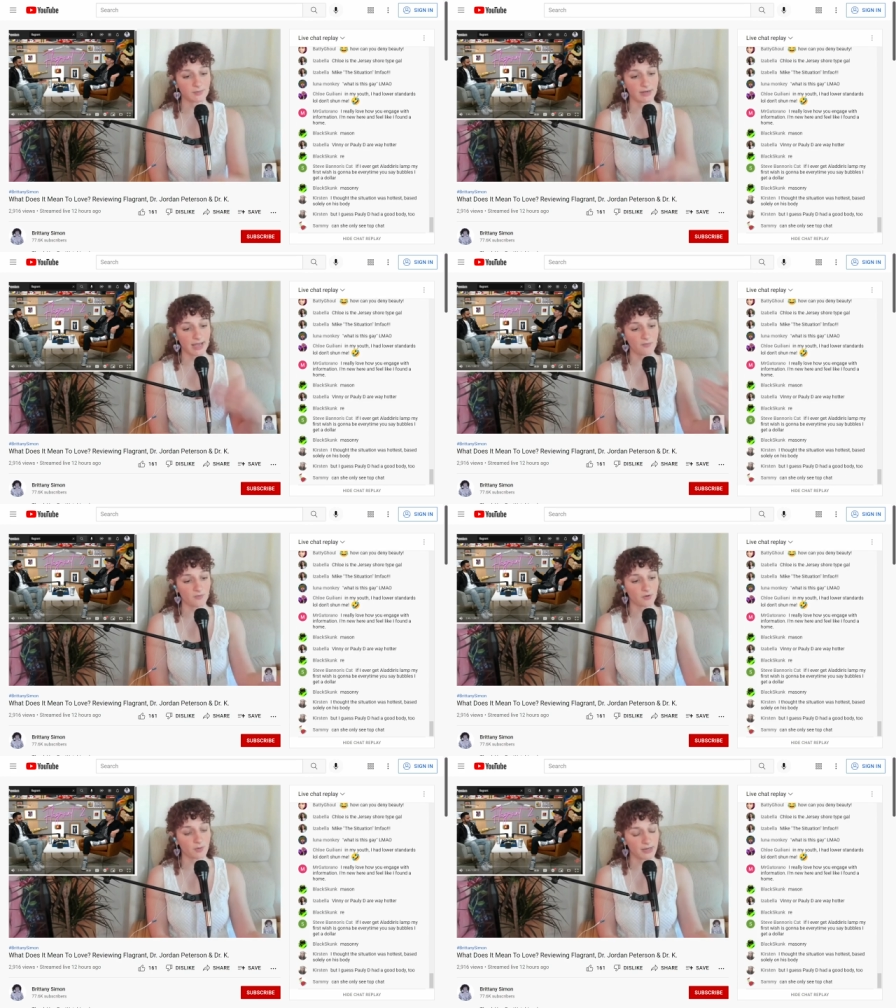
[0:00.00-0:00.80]
what a
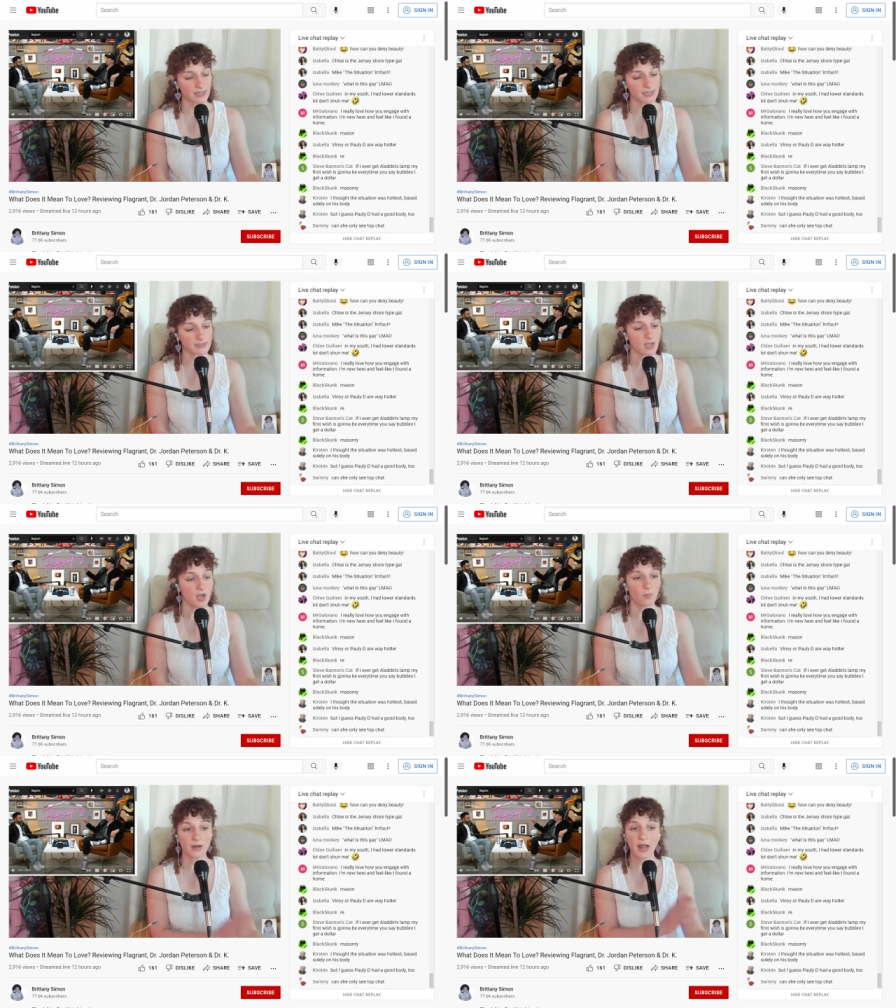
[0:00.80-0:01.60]
helpful queen is,
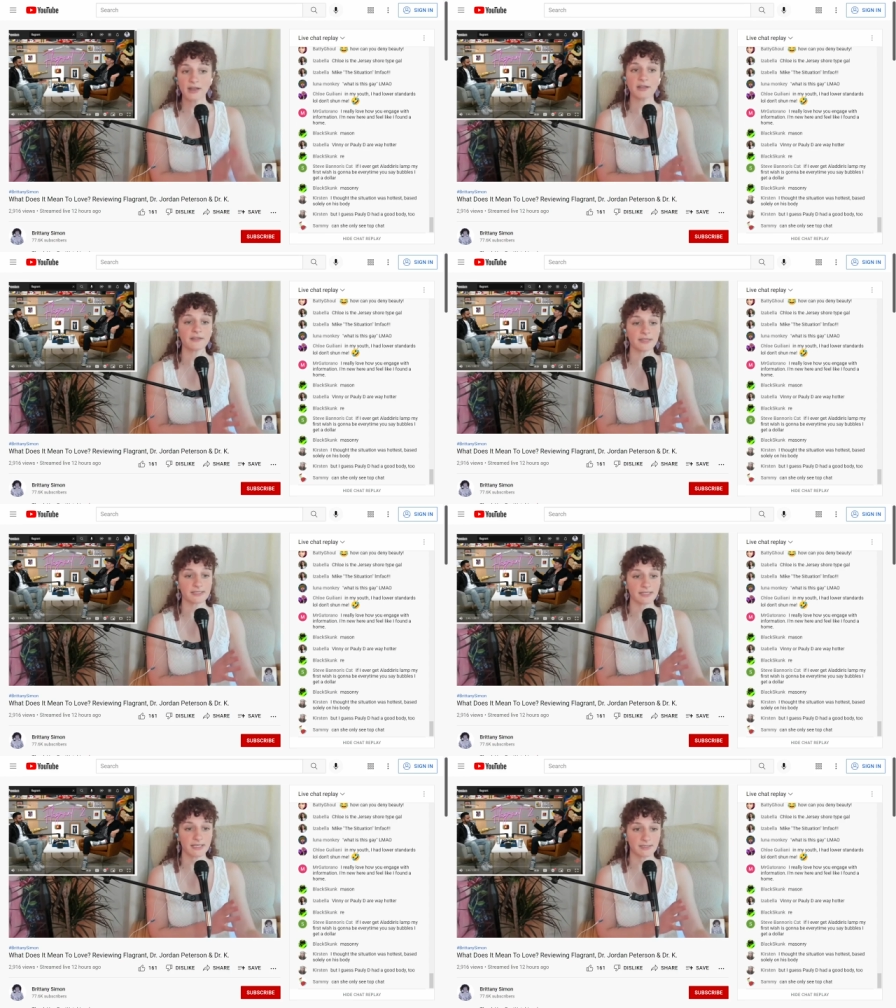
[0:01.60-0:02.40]
what any of
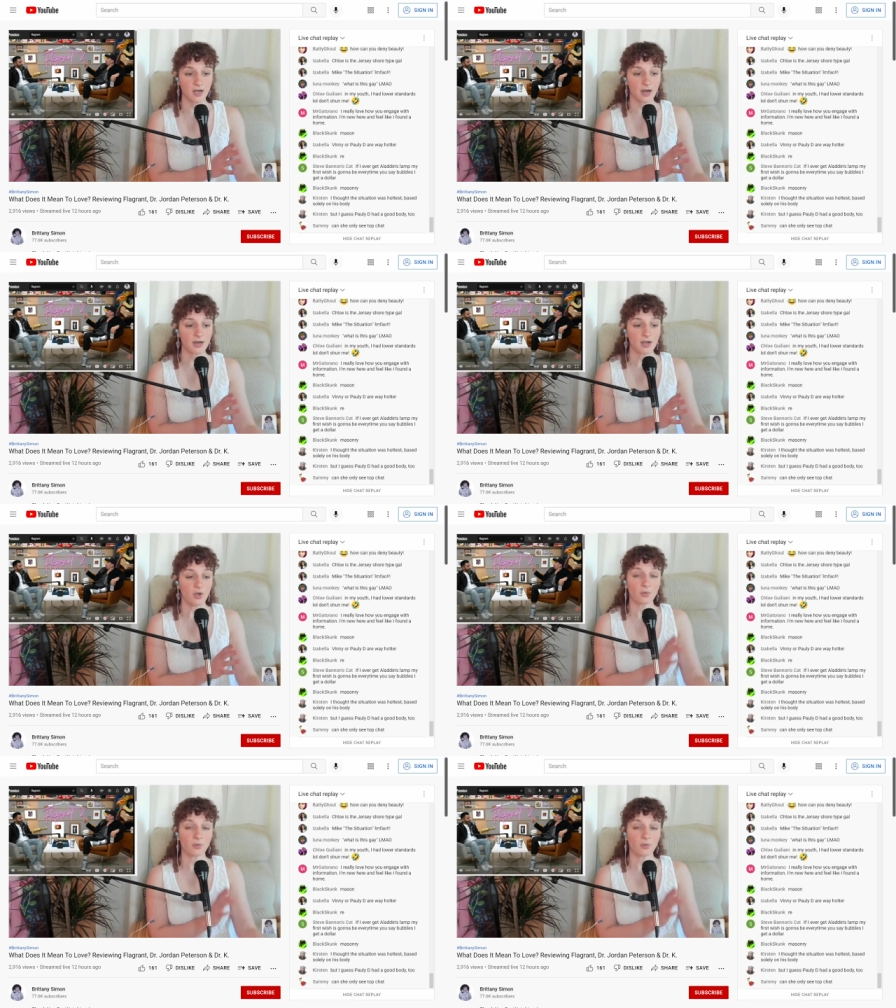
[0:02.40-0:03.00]
these things are,